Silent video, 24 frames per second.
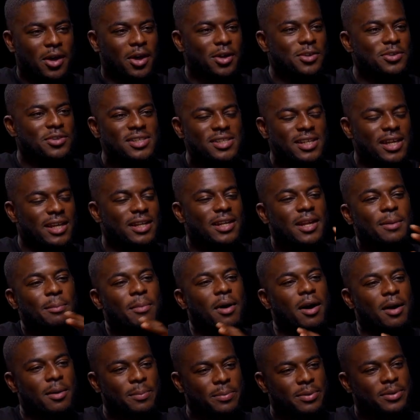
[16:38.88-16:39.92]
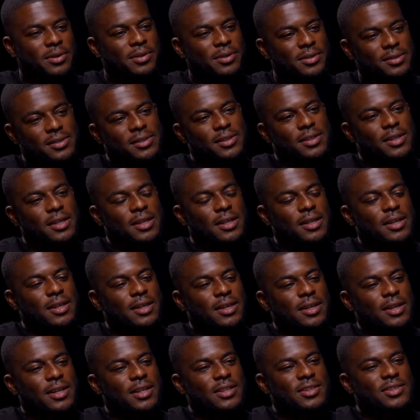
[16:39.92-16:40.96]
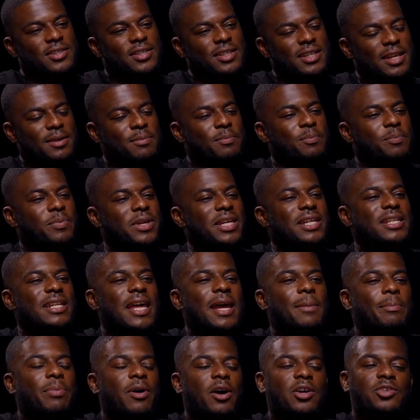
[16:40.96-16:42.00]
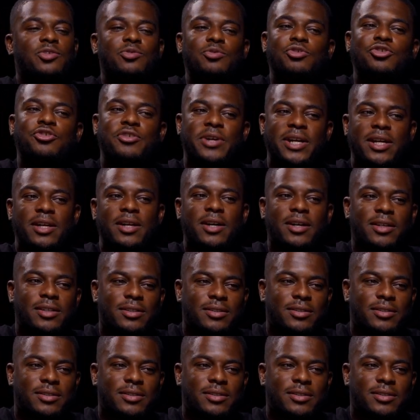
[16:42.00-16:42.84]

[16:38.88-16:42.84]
are you setting them up to then be their personal trainer,